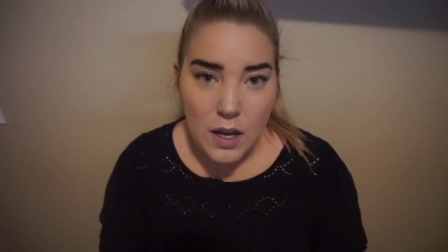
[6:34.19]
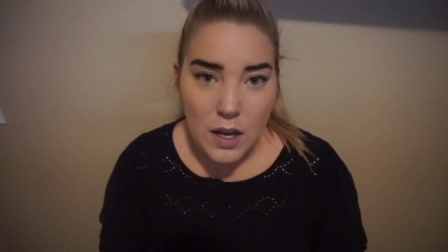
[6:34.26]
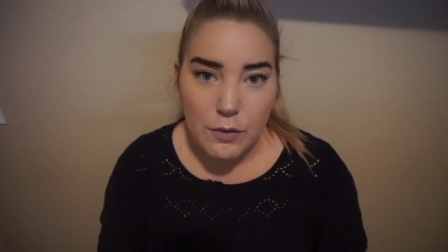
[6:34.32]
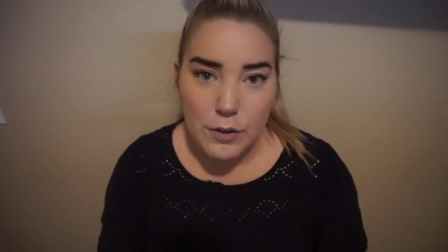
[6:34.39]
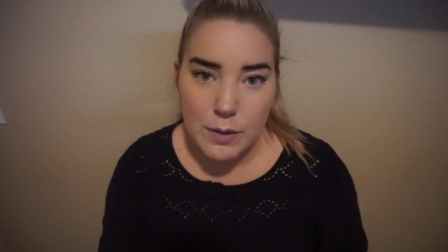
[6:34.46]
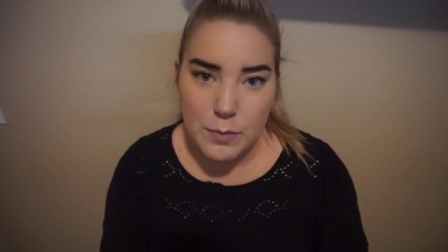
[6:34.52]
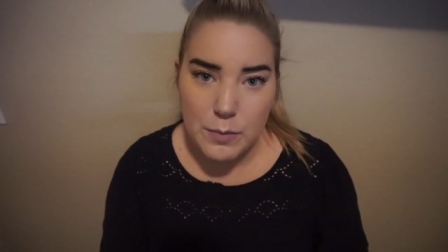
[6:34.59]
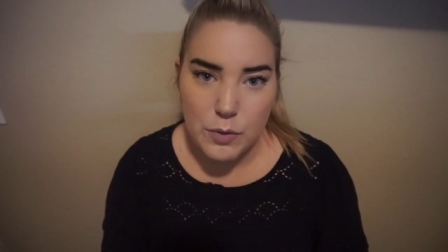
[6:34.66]

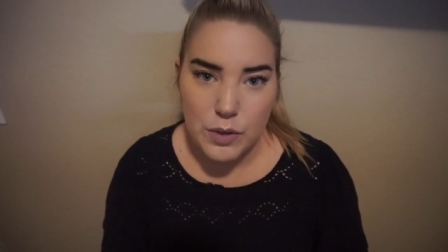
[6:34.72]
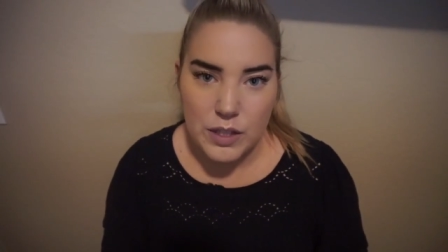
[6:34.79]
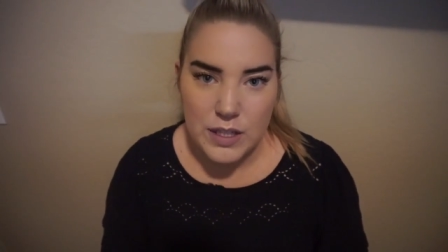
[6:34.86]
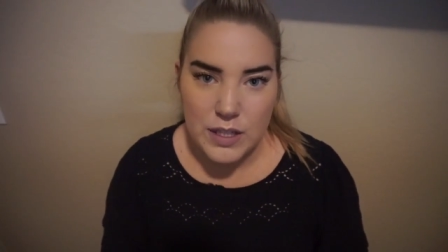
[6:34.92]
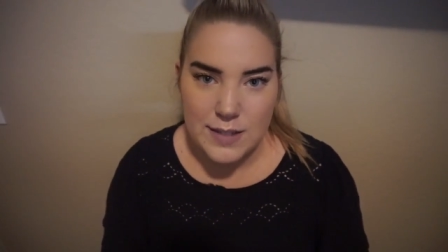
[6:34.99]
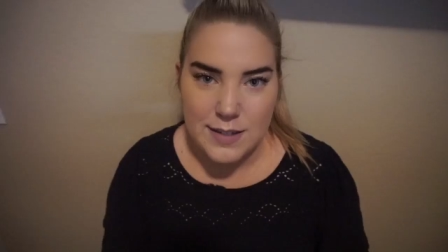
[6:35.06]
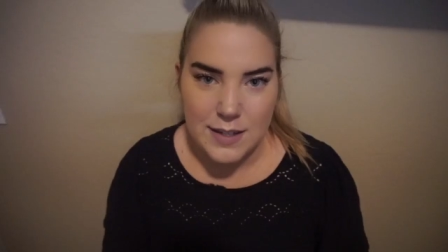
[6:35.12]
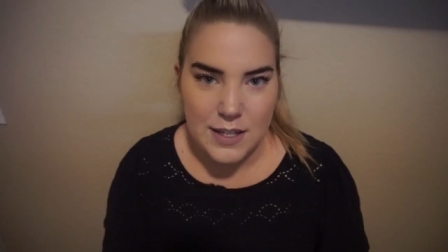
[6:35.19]
for them to
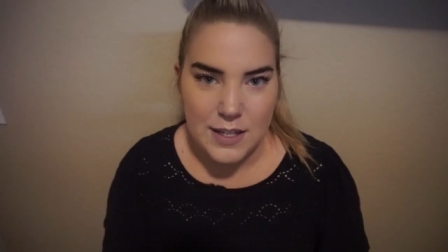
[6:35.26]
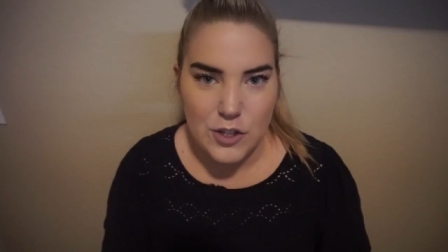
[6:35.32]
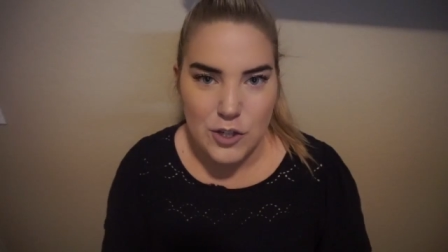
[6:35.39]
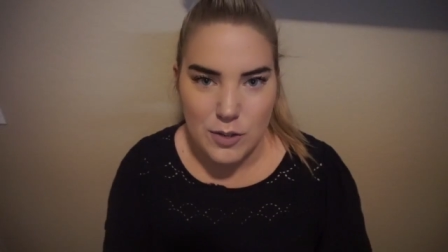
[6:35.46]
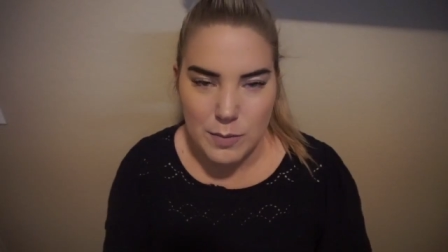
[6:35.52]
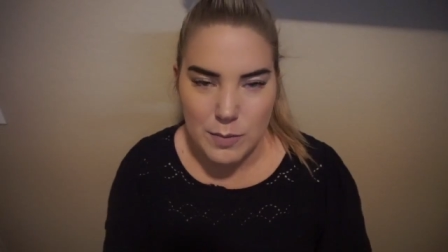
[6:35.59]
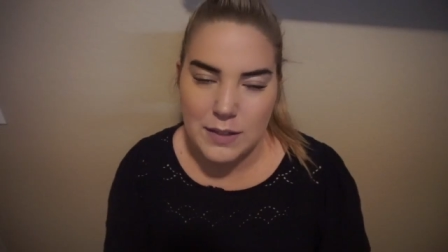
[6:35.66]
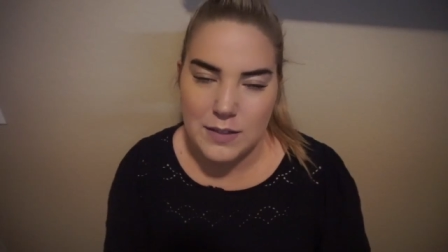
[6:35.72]
realize that they
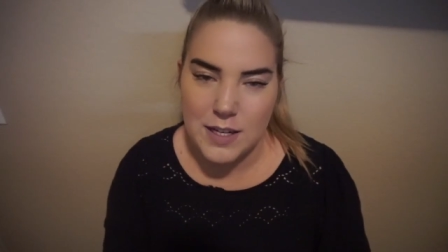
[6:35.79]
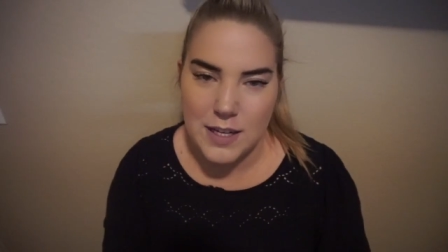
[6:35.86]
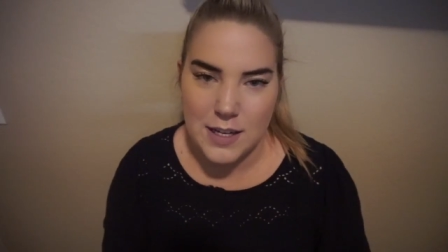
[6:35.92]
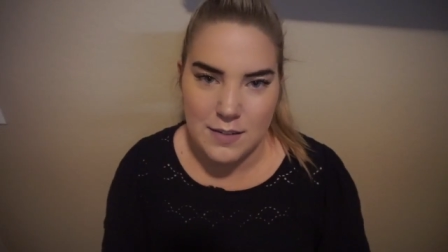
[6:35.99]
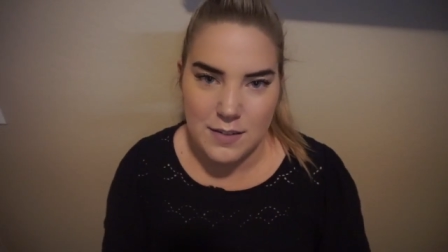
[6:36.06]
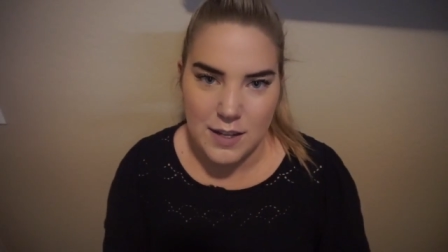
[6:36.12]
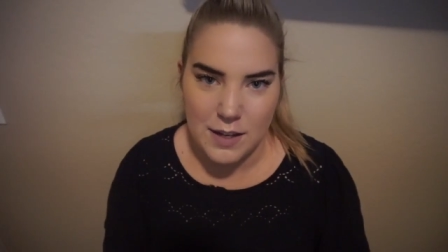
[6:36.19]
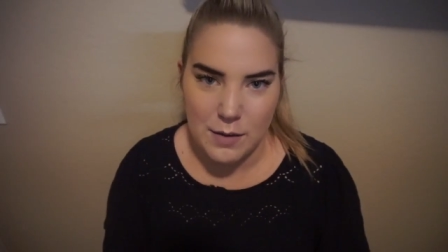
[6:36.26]
shouldn't be
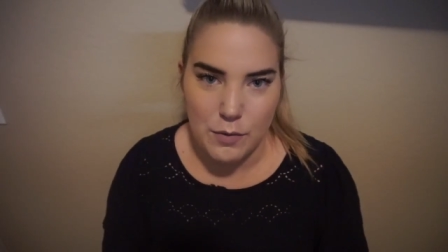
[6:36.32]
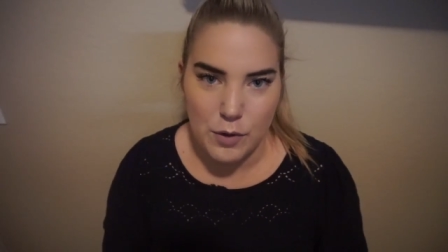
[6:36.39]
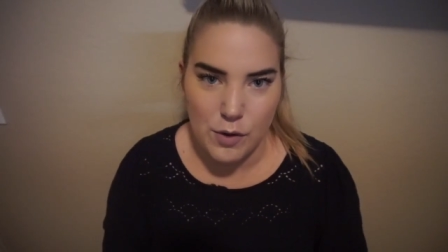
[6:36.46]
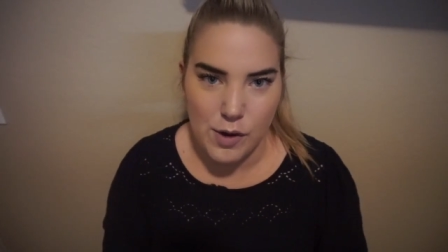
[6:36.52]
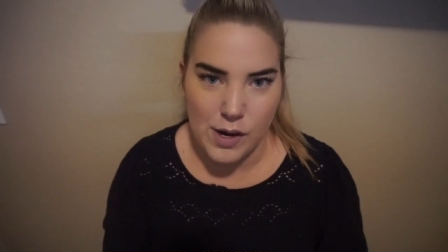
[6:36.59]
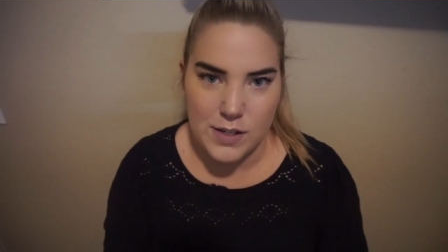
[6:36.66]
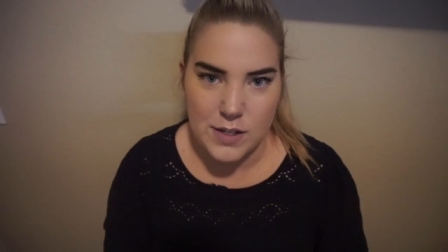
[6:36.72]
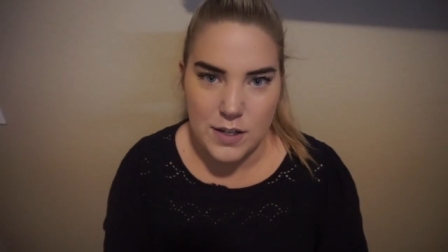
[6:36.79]
taking life for
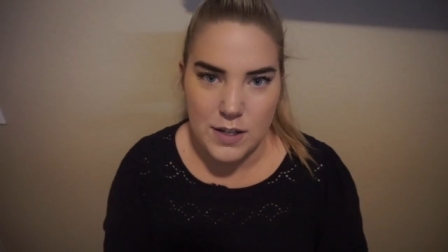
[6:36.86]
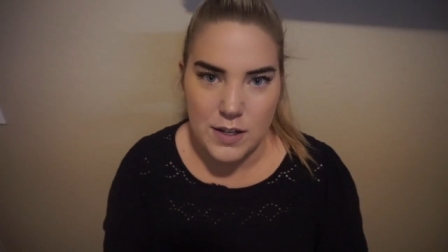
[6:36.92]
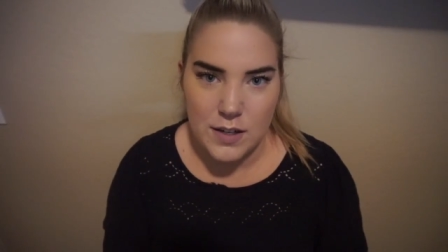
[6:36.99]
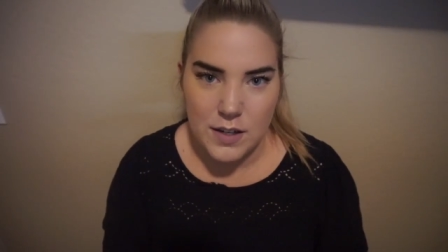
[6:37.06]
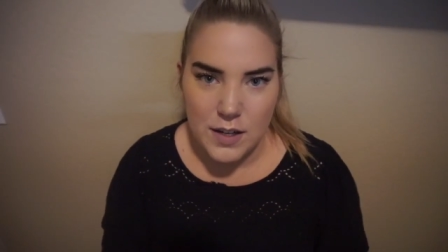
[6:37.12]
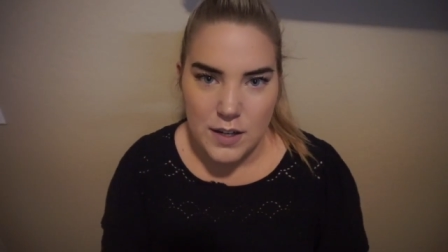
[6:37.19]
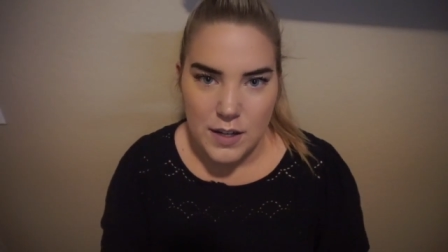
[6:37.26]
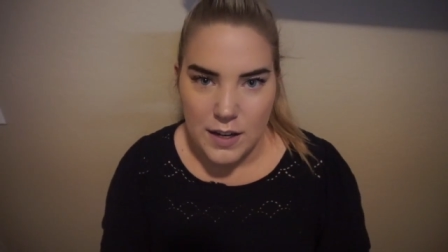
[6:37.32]
granted
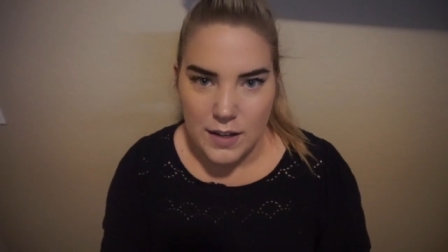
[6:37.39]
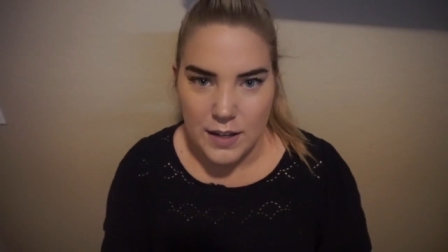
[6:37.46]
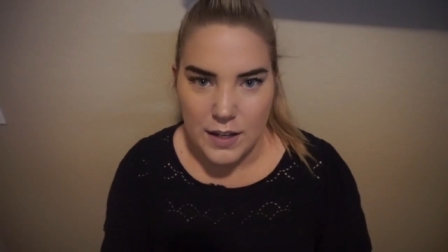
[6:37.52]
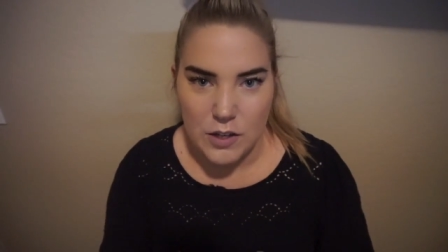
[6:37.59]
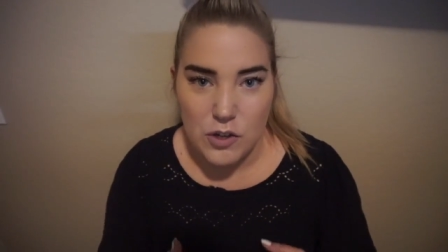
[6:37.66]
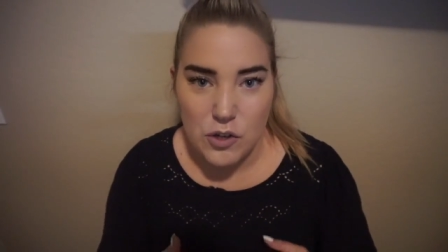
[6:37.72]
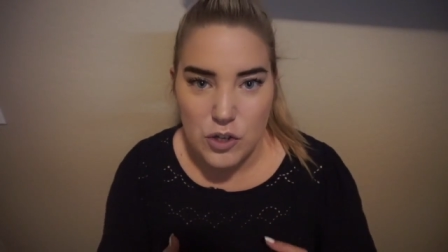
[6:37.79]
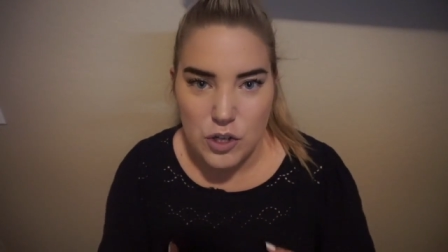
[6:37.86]
and that
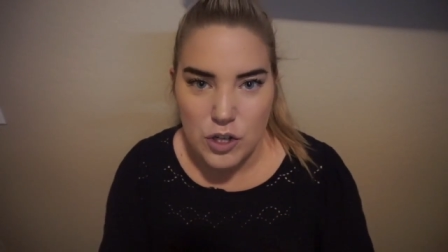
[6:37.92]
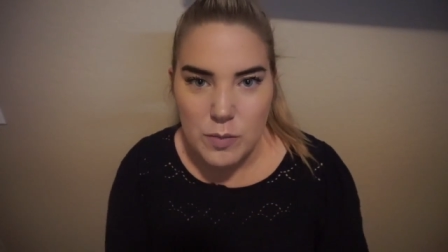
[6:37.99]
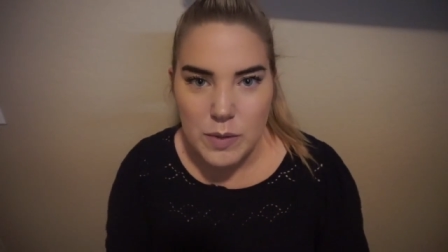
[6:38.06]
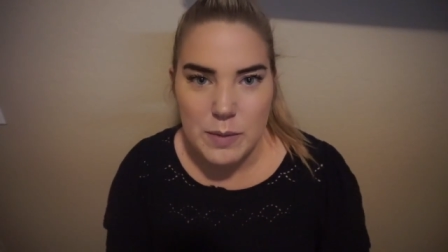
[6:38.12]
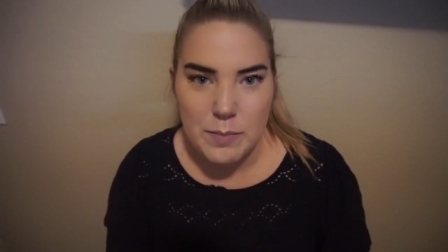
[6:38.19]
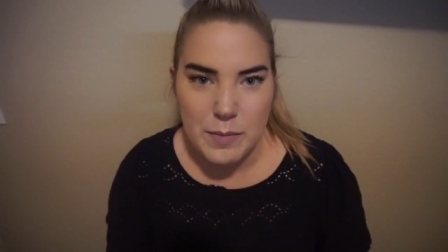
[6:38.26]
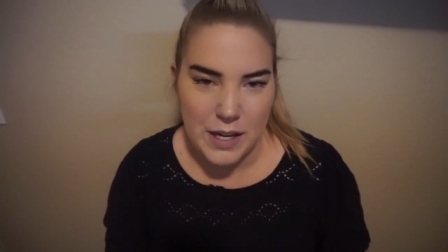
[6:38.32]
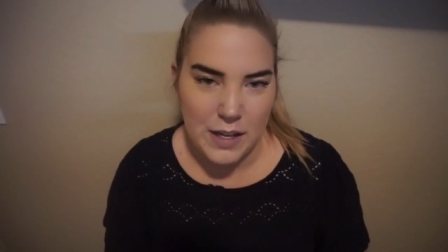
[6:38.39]
you should
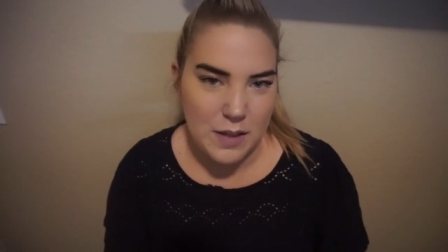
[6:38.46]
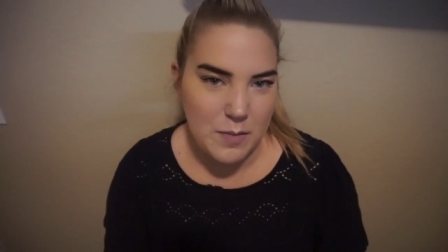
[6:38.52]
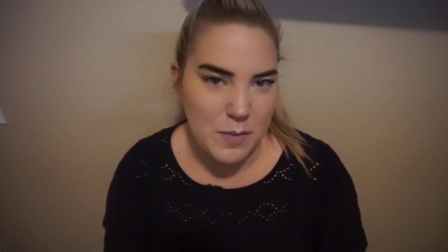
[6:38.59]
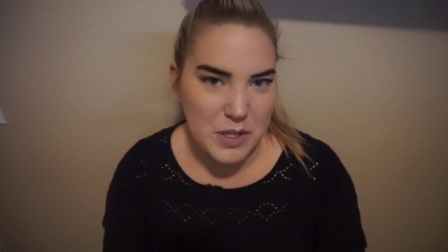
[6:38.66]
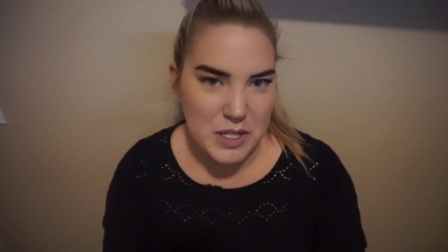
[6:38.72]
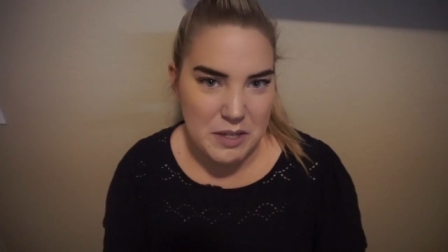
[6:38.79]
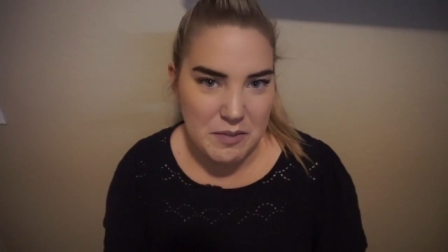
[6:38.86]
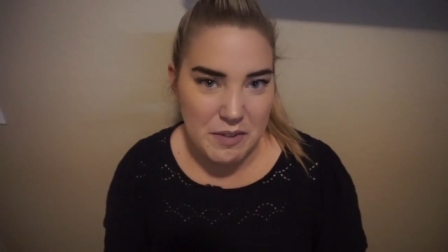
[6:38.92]
be making the
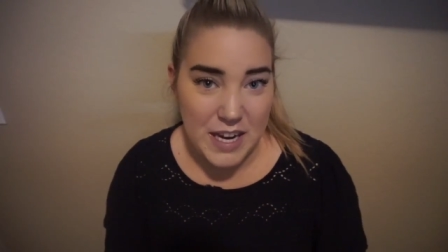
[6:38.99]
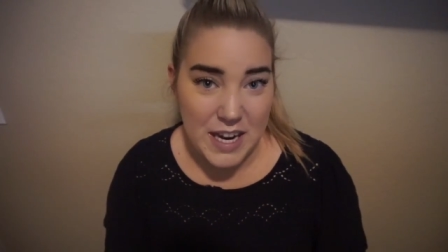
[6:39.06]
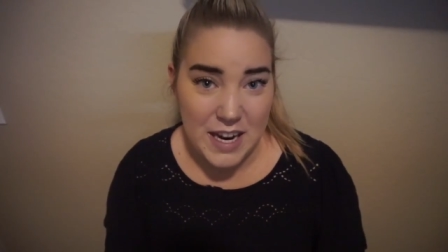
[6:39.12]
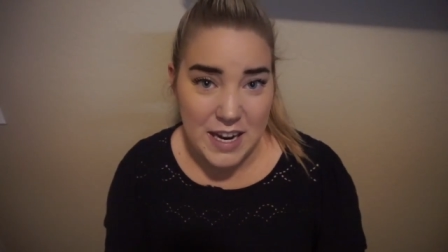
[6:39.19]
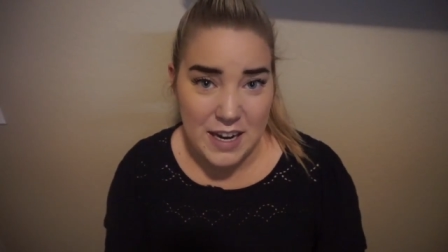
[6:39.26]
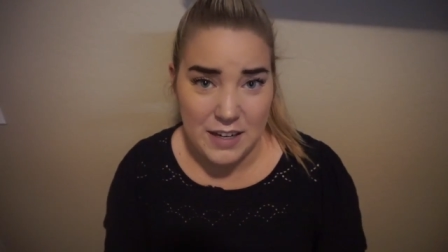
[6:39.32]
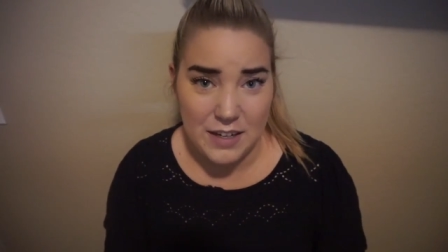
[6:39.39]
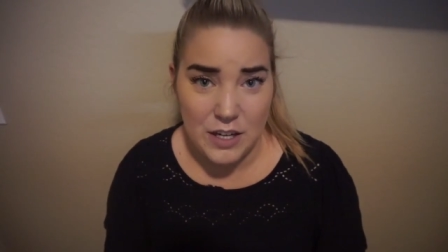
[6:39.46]
most of it
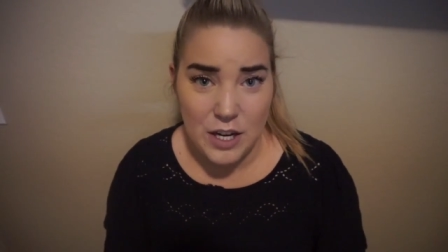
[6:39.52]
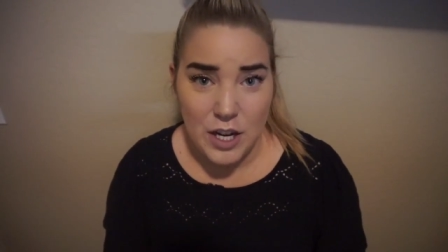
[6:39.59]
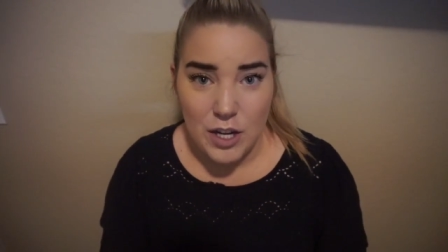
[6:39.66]
and